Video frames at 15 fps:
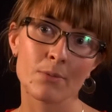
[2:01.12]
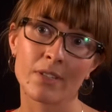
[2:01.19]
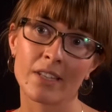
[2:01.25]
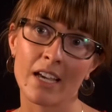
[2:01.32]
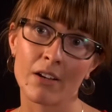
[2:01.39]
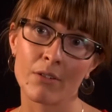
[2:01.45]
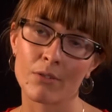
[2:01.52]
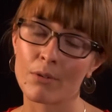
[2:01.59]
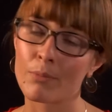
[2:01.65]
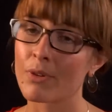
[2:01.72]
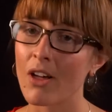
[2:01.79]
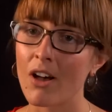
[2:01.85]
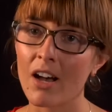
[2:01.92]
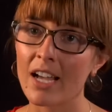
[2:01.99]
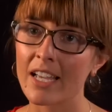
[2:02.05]
when they were
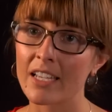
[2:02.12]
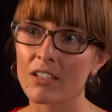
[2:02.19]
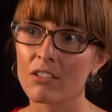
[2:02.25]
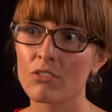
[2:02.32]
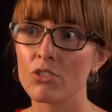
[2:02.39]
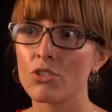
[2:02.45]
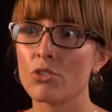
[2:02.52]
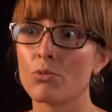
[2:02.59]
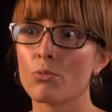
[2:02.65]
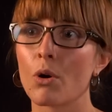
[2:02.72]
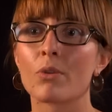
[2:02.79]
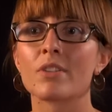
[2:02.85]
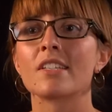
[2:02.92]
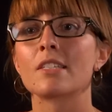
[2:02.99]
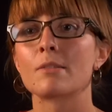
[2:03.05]
applying, knew what
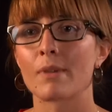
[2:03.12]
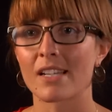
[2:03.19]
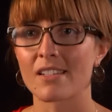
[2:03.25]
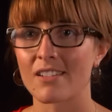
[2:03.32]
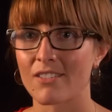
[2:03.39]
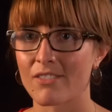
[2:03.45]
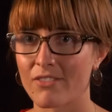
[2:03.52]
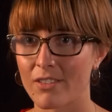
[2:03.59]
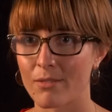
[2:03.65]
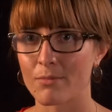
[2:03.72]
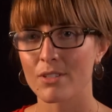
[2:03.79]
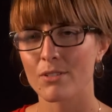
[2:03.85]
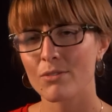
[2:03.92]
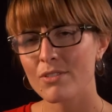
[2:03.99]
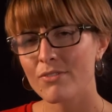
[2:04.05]
was expected of them.
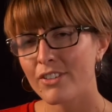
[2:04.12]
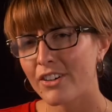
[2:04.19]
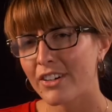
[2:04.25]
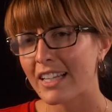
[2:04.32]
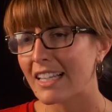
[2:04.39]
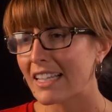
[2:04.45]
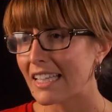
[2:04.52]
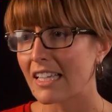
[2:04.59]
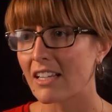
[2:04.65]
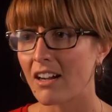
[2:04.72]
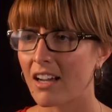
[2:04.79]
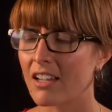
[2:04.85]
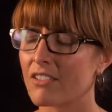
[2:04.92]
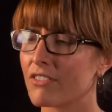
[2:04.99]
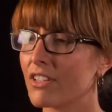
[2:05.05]
So it was very clear,
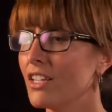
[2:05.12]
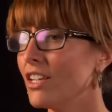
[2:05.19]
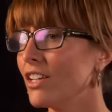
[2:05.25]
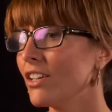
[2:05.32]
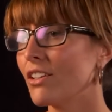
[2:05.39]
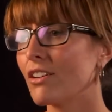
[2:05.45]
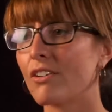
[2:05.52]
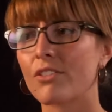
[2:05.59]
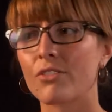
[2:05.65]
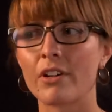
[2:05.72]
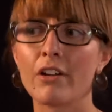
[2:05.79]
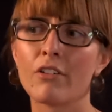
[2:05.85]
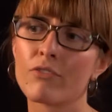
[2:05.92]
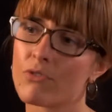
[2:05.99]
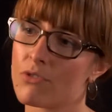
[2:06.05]
kind of, 3
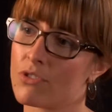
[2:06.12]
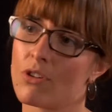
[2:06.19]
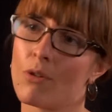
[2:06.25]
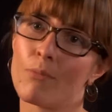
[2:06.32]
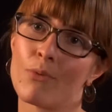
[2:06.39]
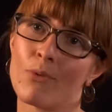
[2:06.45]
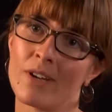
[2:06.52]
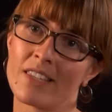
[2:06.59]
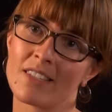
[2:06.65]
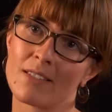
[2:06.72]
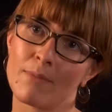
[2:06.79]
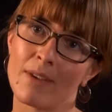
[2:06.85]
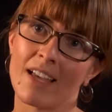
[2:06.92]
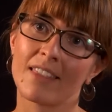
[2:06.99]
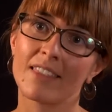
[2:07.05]
or 4 dot points
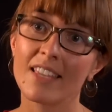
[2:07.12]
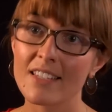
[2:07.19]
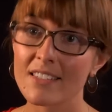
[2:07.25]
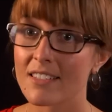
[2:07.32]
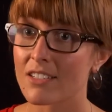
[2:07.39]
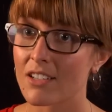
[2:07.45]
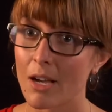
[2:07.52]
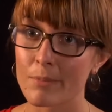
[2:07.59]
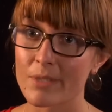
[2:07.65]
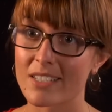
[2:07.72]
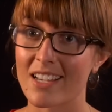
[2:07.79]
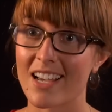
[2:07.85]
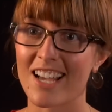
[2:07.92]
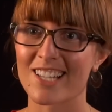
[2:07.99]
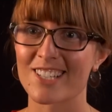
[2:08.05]
about these are the types of
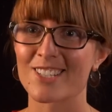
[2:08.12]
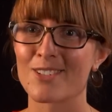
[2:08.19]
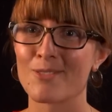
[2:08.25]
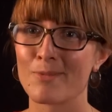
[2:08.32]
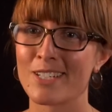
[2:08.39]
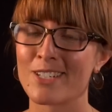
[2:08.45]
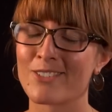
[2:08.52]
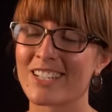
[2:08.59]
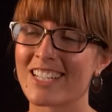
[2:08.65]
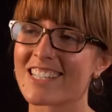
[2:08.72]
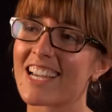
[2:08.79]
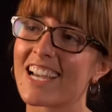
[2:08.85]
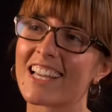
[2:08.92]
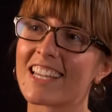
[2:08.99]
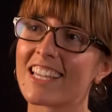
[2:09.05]
tasks you'll be doing
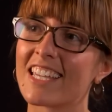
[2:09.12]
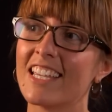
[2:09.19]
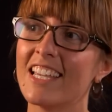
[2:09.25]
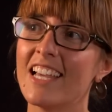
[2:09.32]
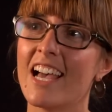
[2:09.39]
daily.